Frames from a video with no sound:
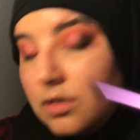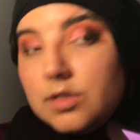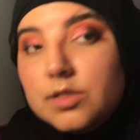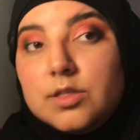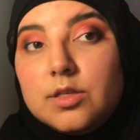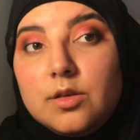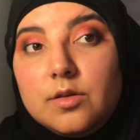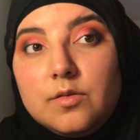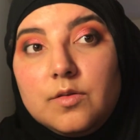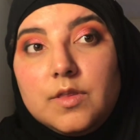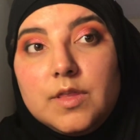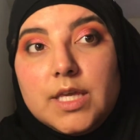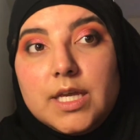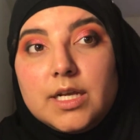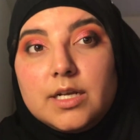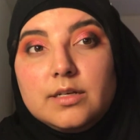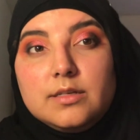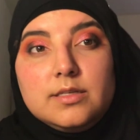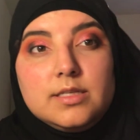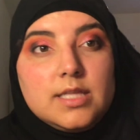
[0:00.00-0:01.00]
So
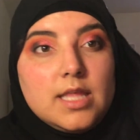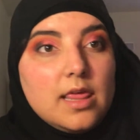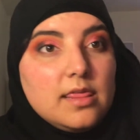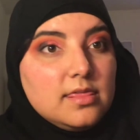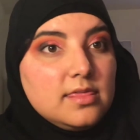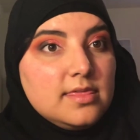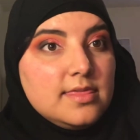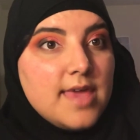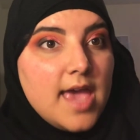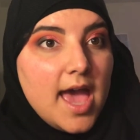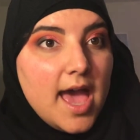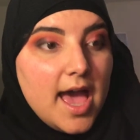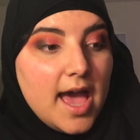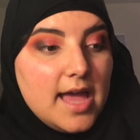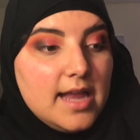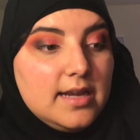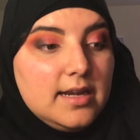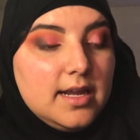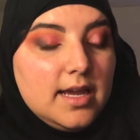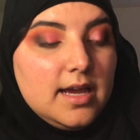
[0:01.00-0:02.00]
there's
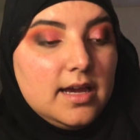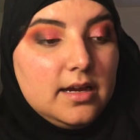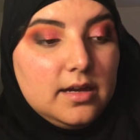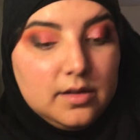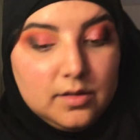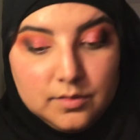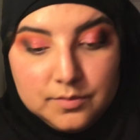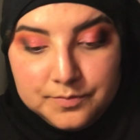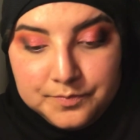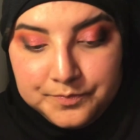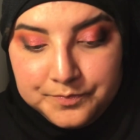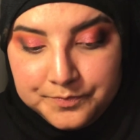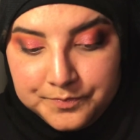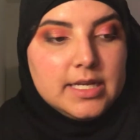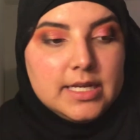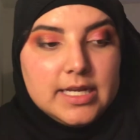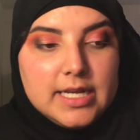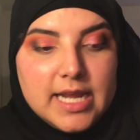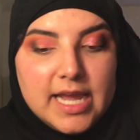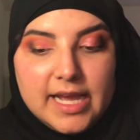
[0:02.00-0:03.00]
that now.
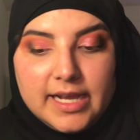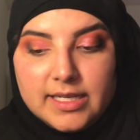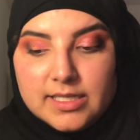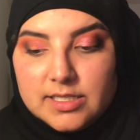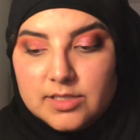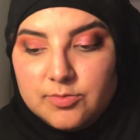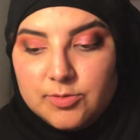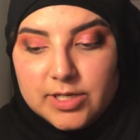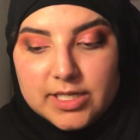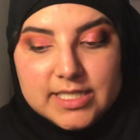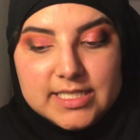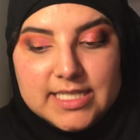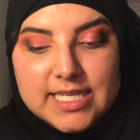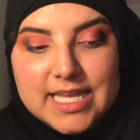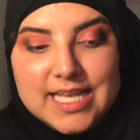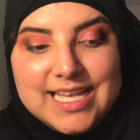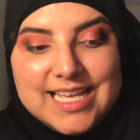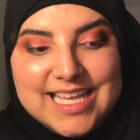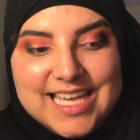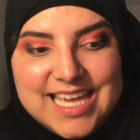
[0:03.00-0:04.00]
Next, we're going to
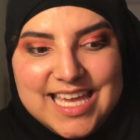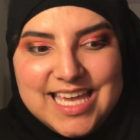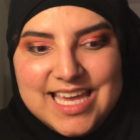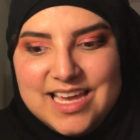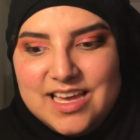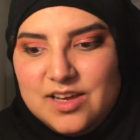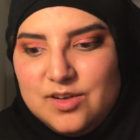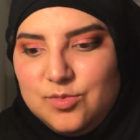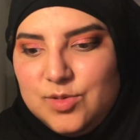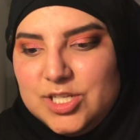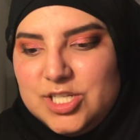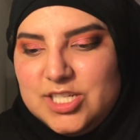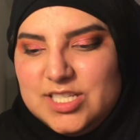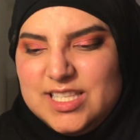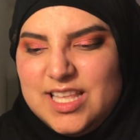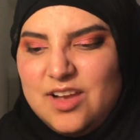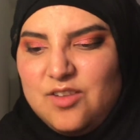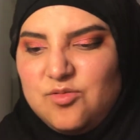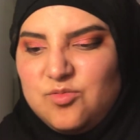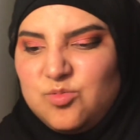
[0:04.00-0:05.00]
take Kia, which is that